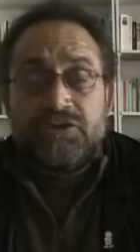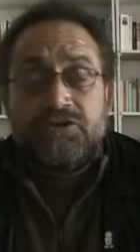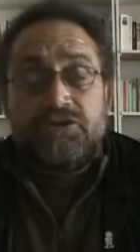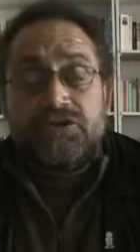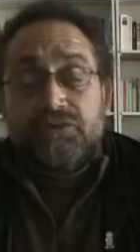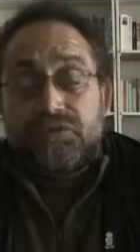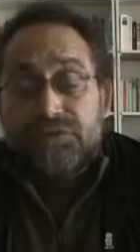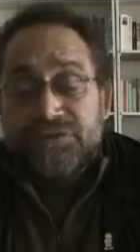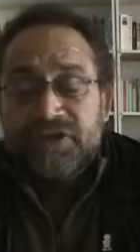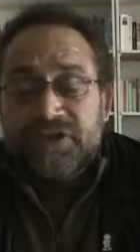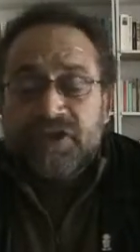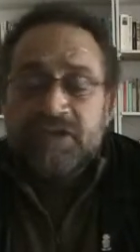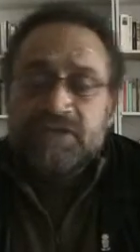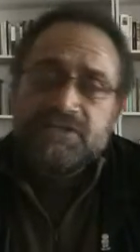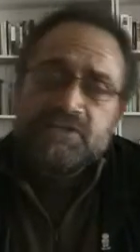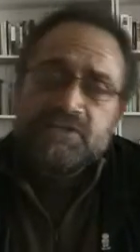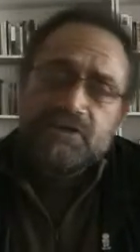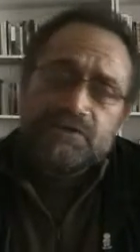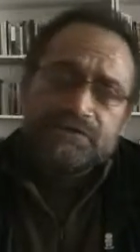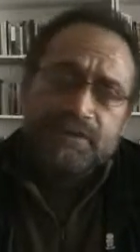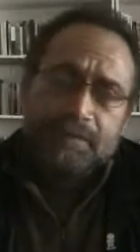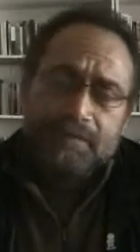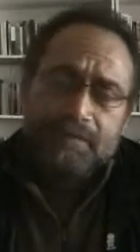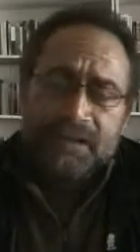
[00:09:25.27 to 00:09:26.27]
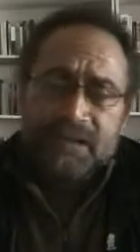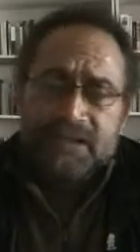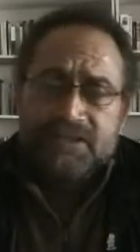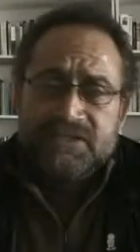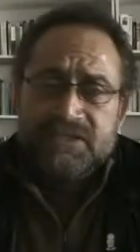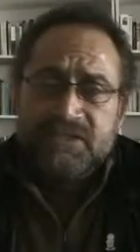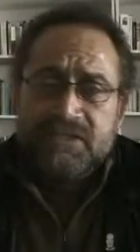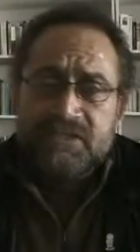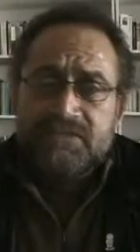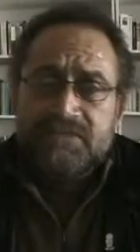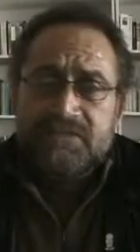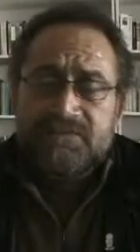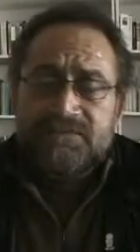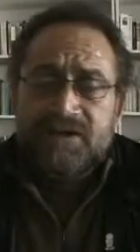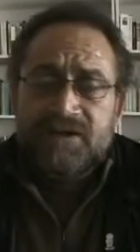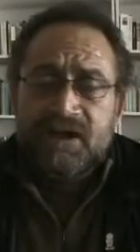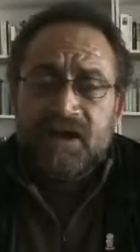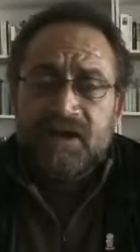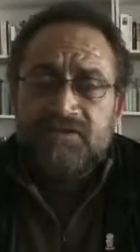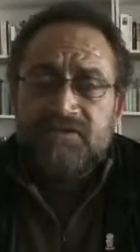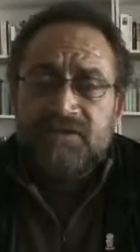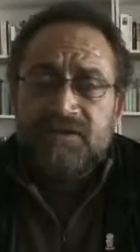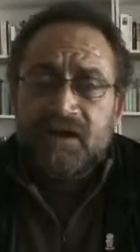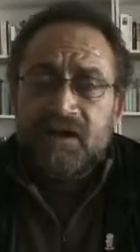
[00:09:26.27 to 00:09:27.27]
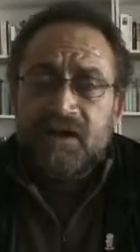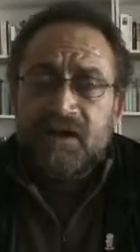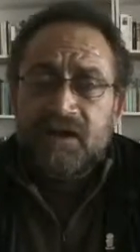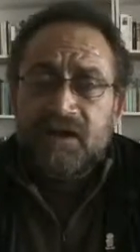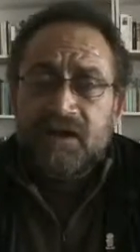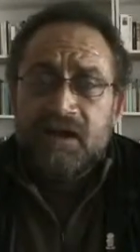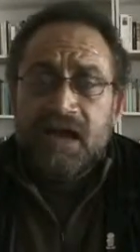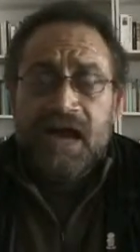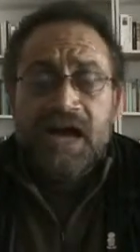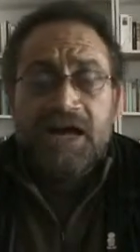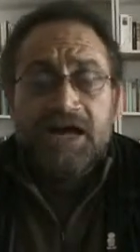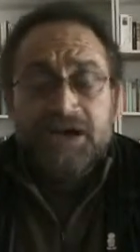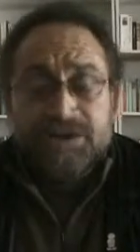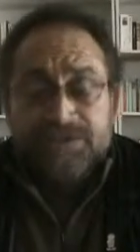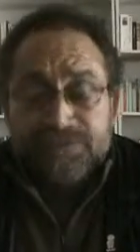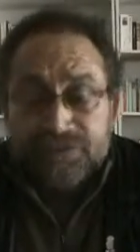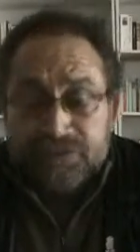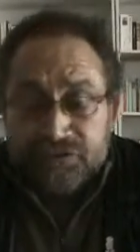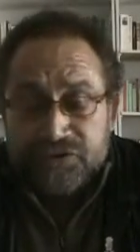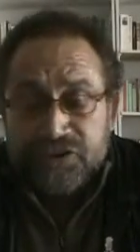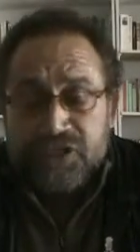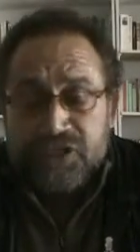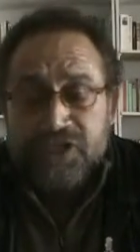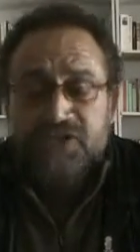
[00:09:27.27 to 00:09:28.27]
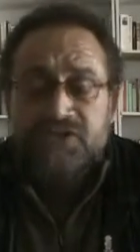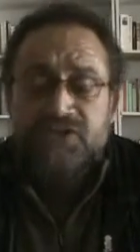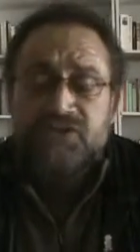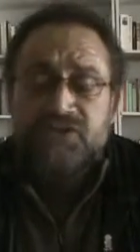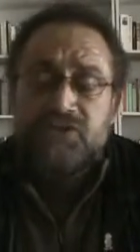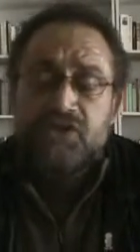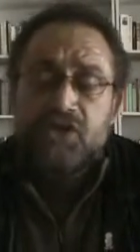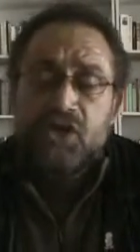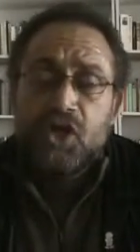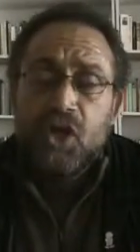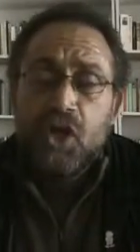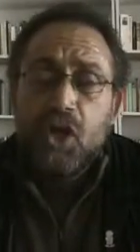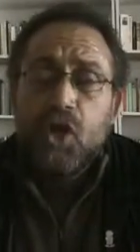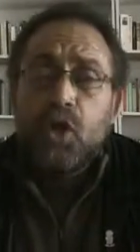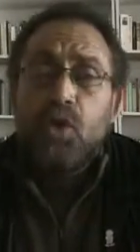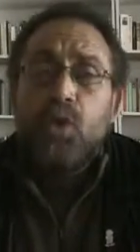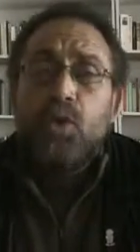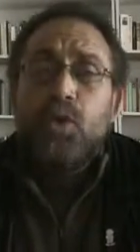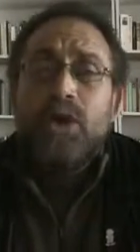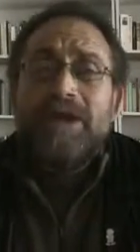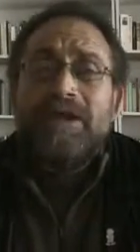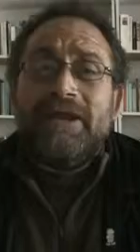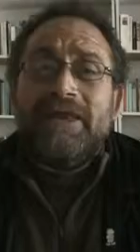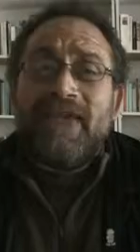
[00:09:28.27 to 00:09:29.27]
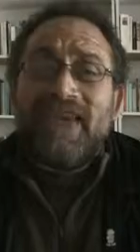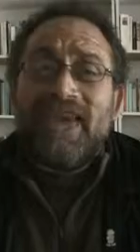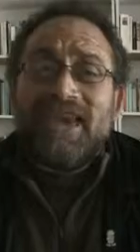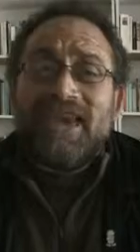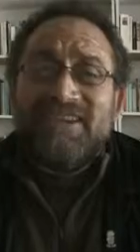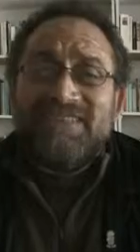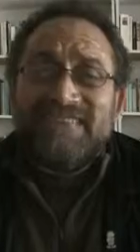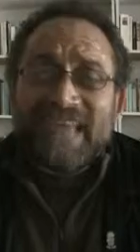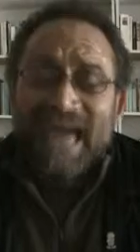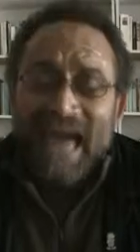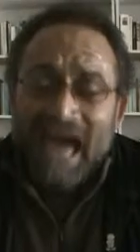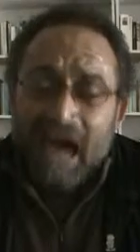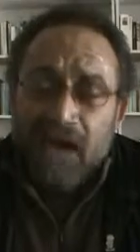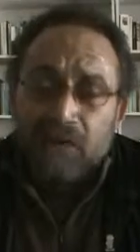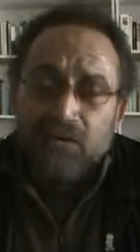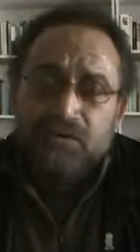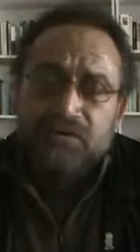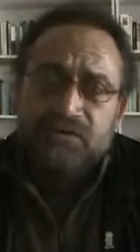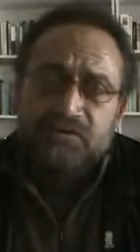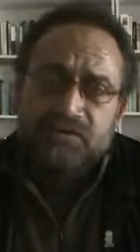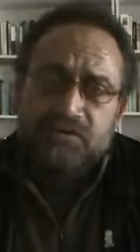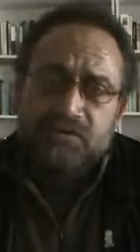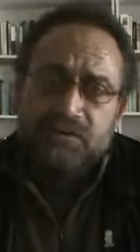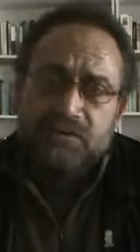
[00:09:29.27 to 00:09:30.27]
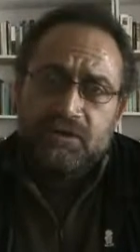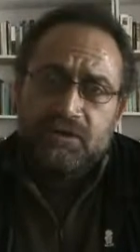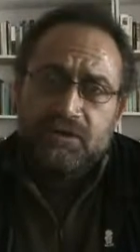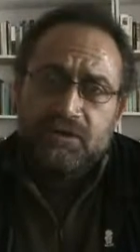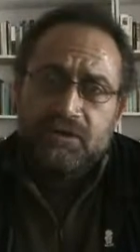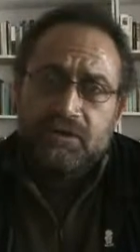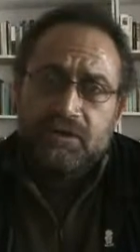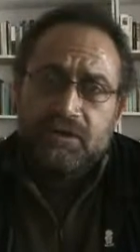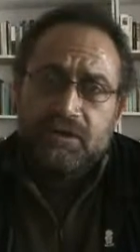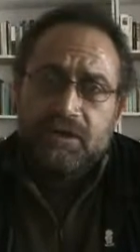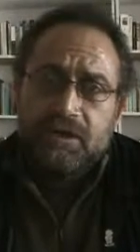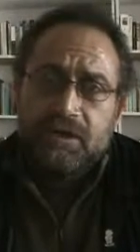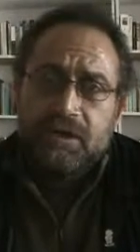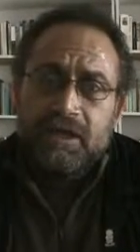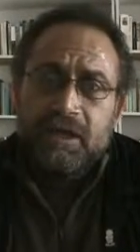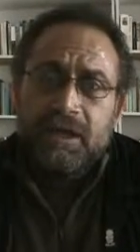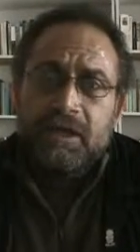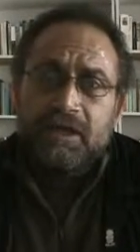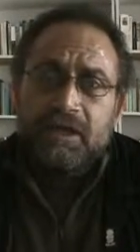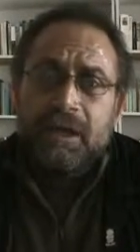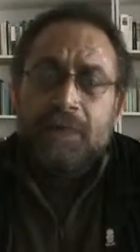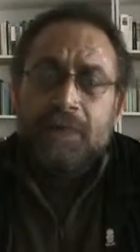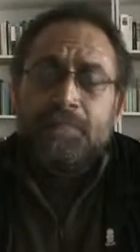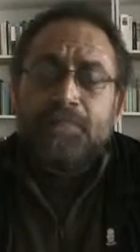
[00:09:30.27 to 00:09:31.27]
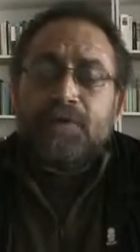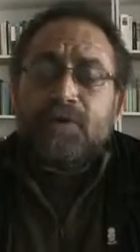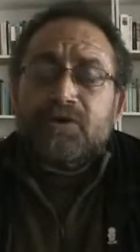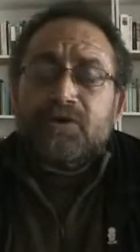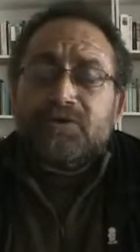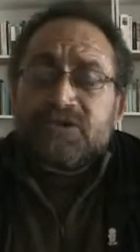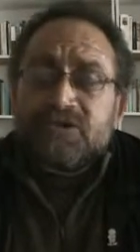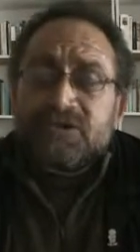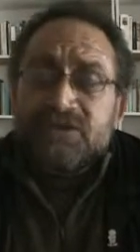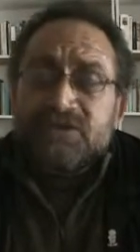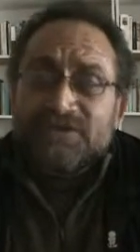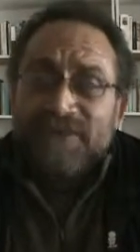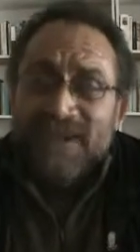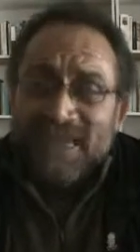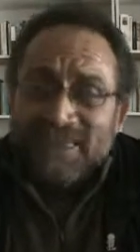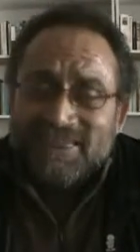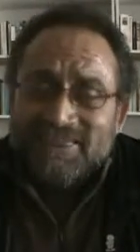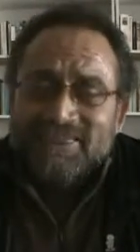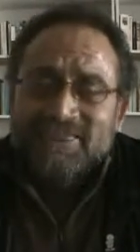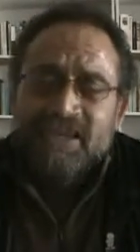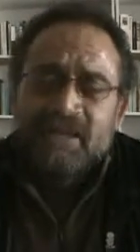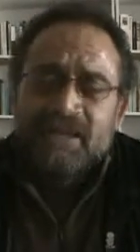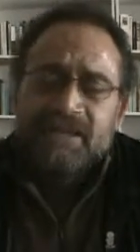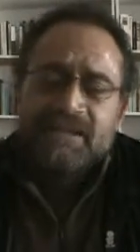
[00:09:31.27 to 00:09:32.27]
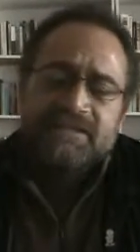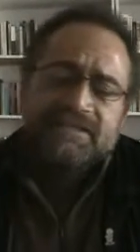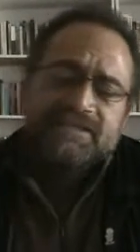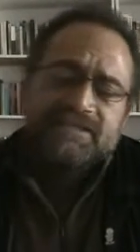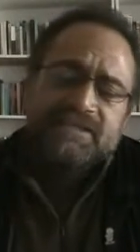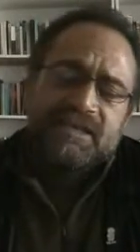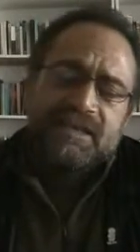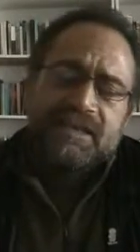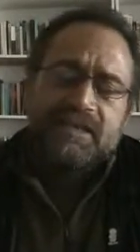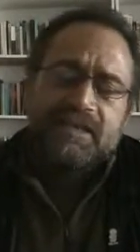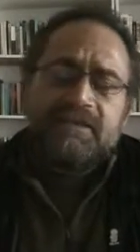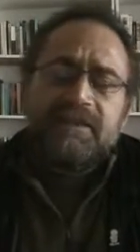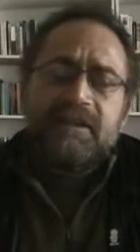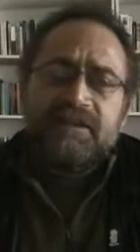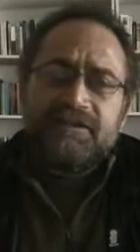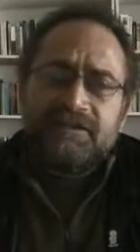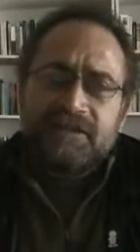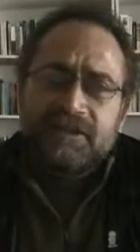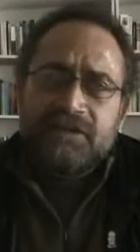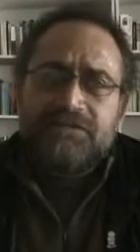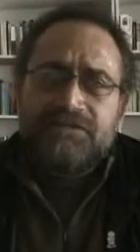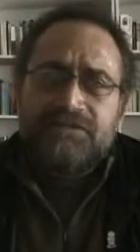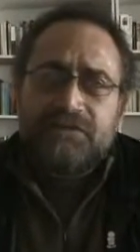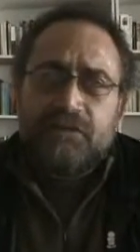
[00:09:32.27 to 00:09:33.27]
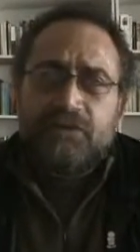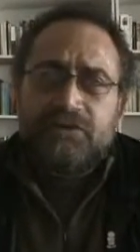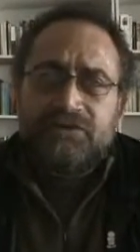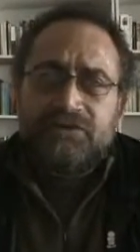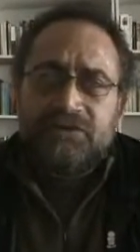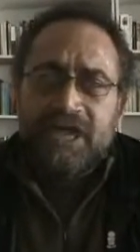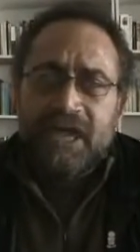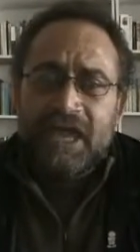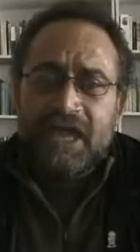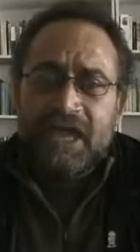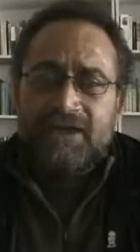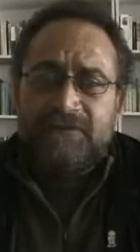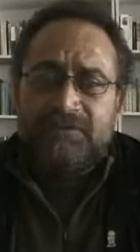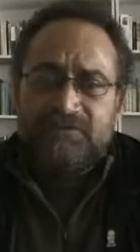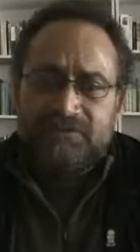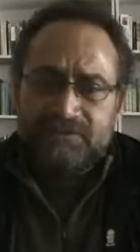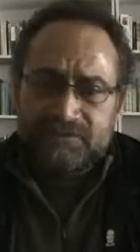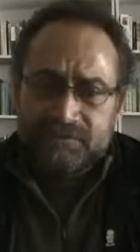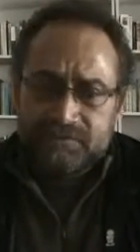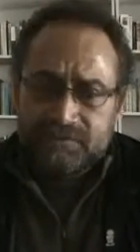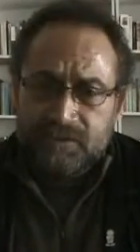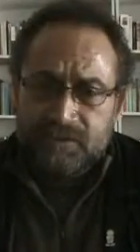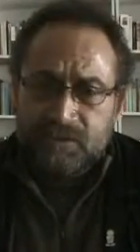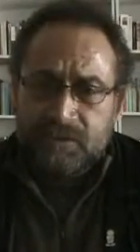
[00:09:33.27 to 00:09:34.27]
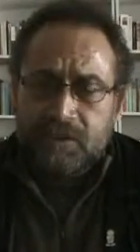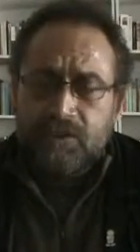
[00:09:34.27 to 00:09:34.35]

2/3 of the Palestinians of Gaza are refugees who were kicked out in a process of ethnic cleansing in 1948.